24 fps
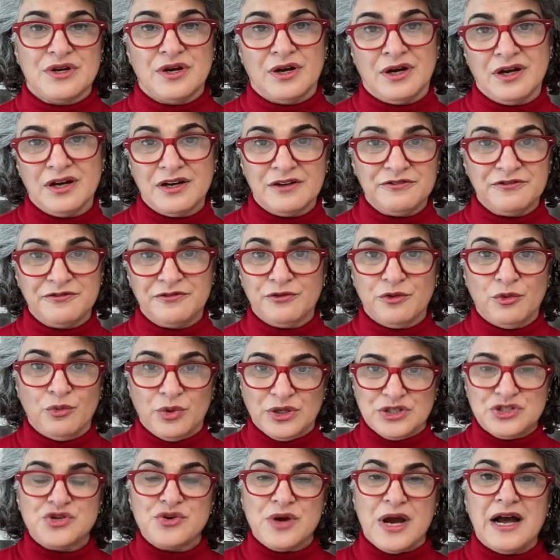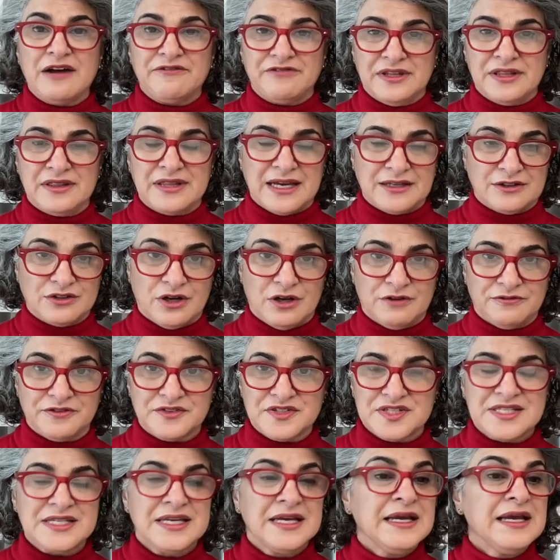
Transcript: of what you have in that office.